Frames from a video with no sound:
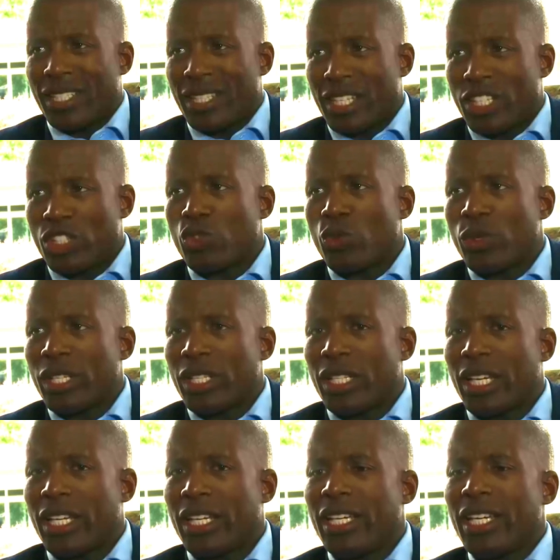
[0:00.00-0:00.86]
in this
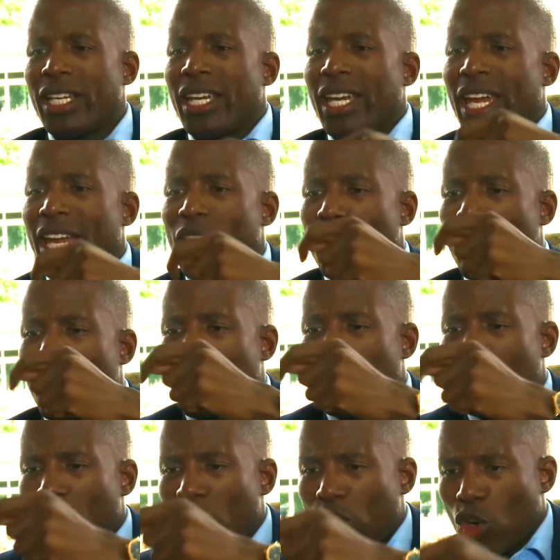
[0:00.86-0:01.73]
relay, and we're
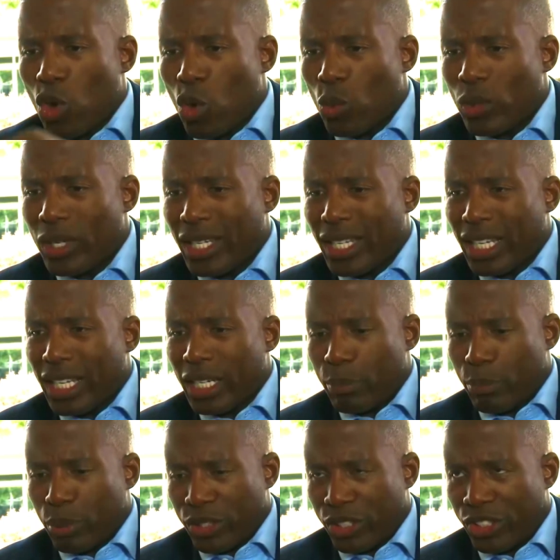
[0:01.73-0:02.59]
not only
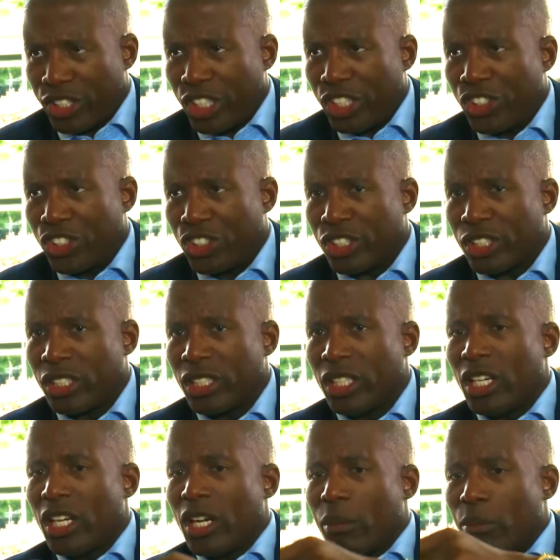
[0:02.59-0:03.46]
in position,
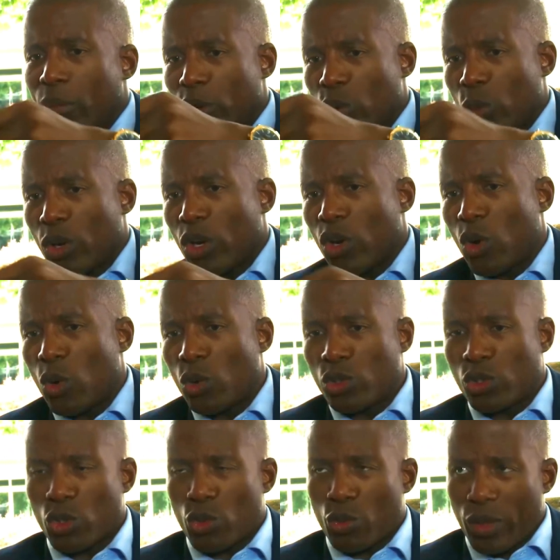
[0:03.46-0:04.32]
but we're
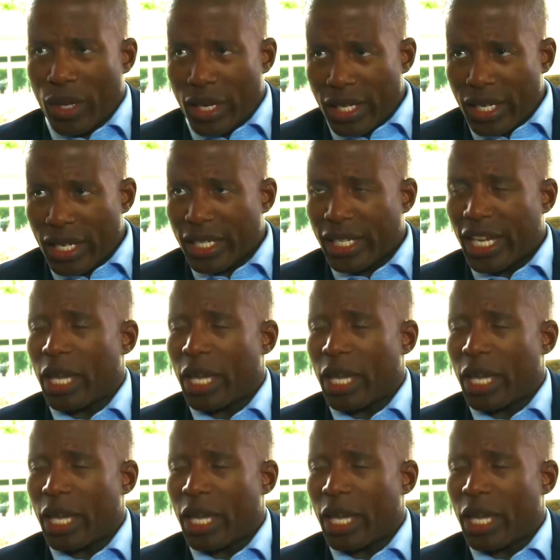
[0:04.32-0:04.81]
also ready and